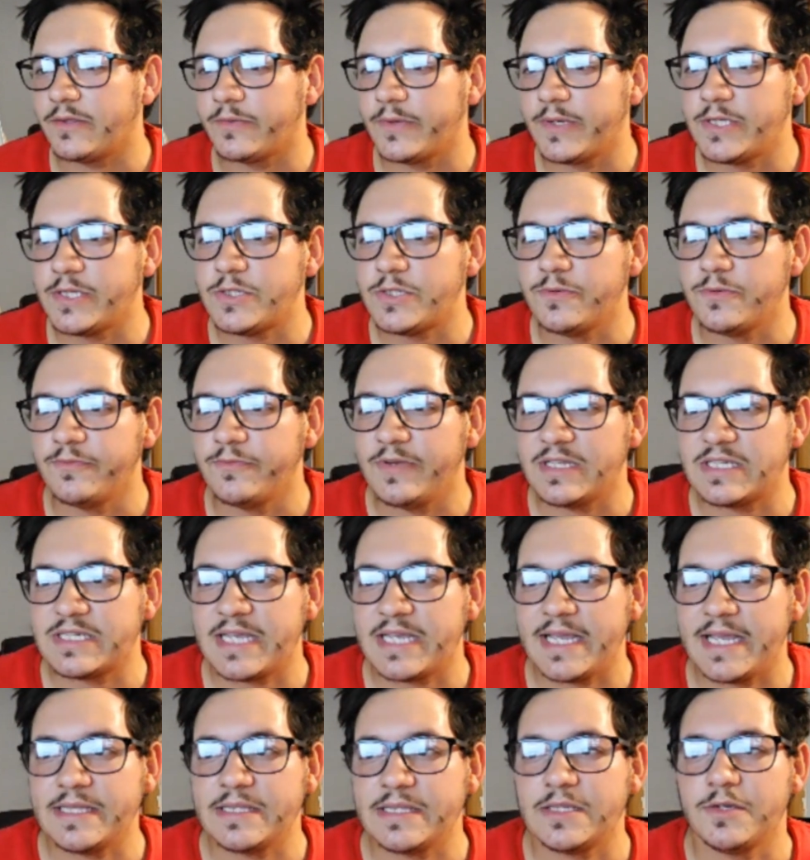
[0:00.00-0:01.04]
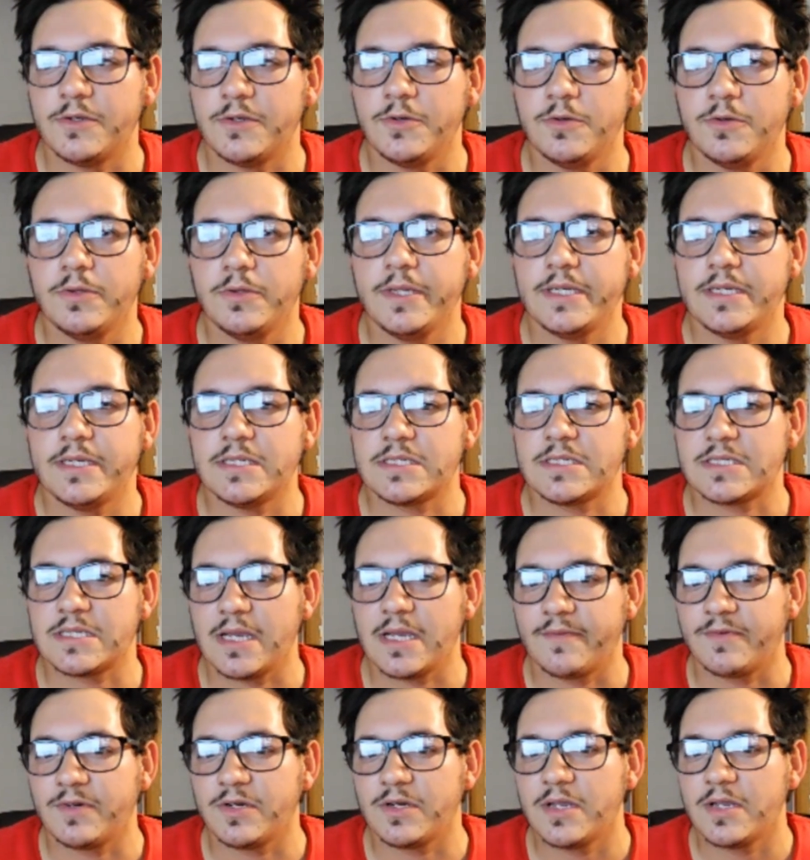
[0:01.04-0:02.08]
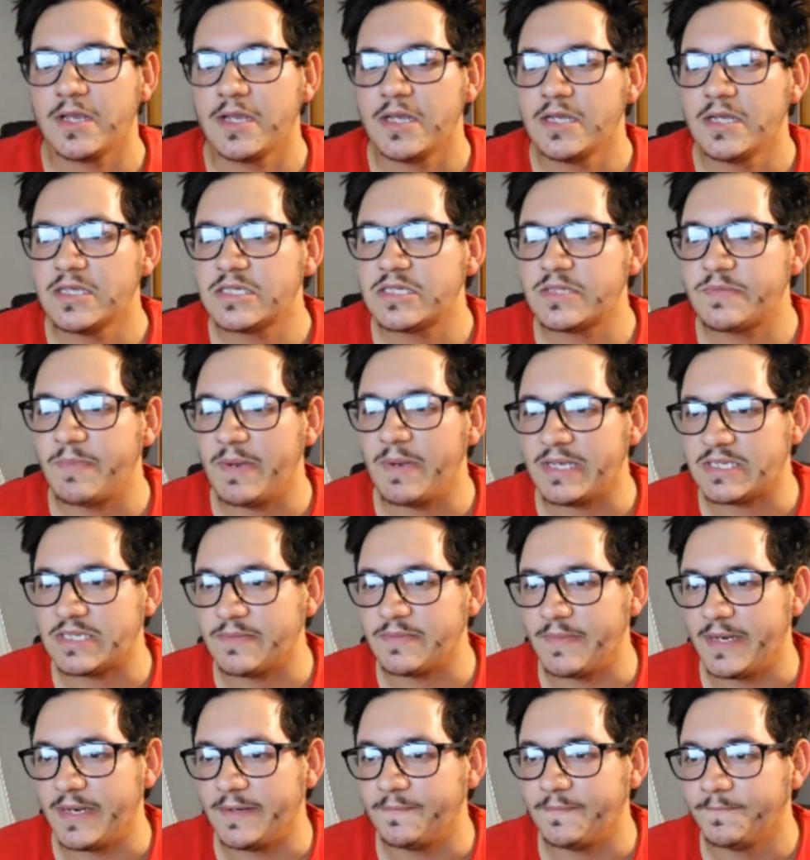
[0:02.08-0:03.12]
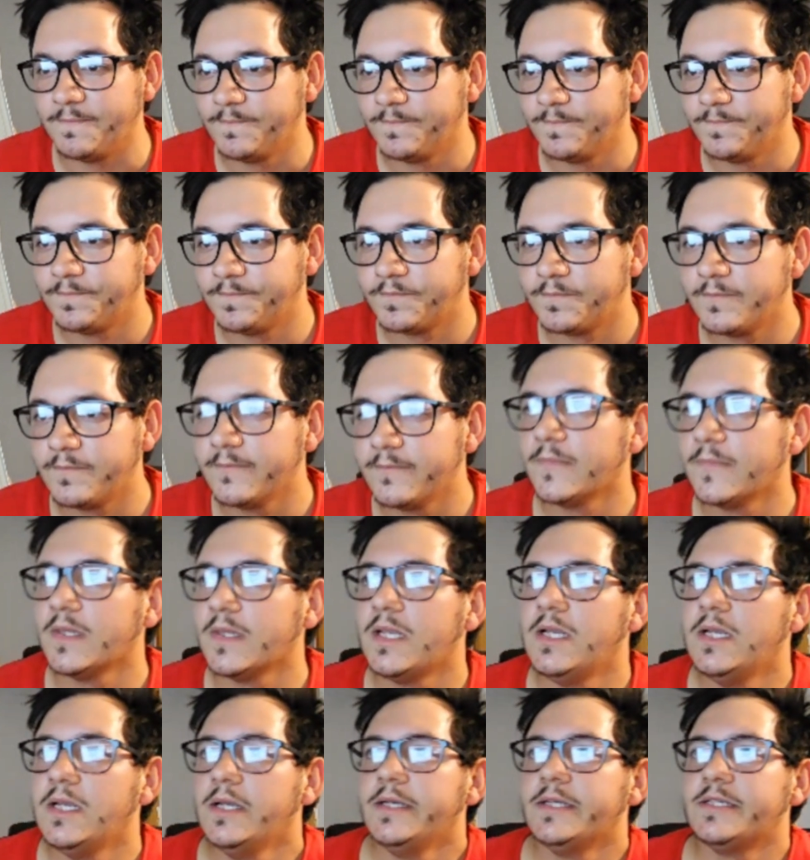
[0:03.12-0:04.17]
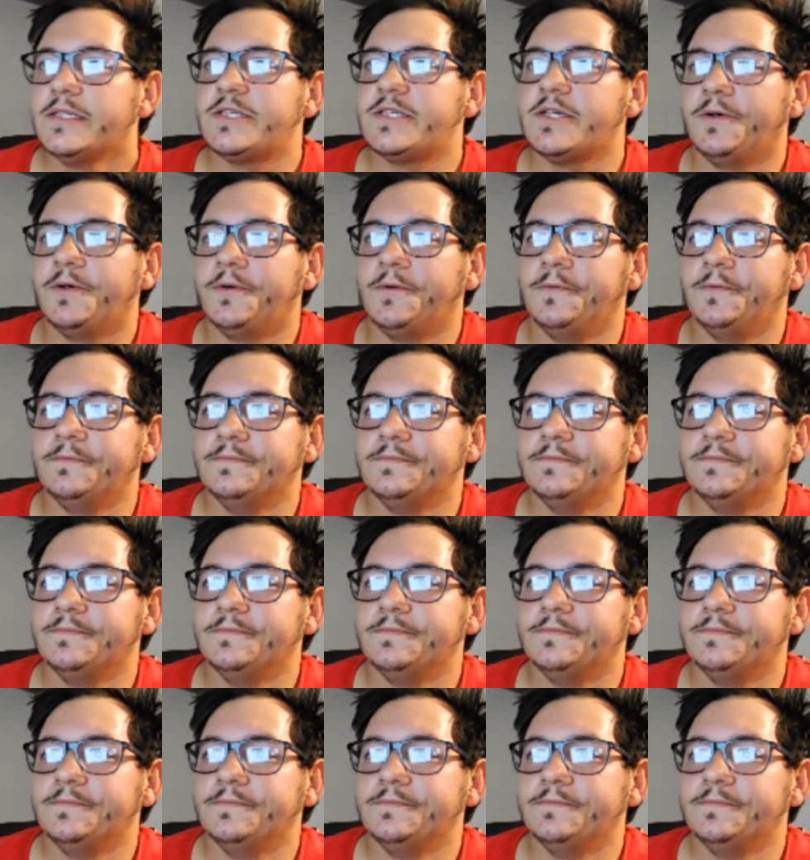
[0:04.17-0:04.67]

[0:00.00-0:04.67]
to investigate the newly discovered specimen. So,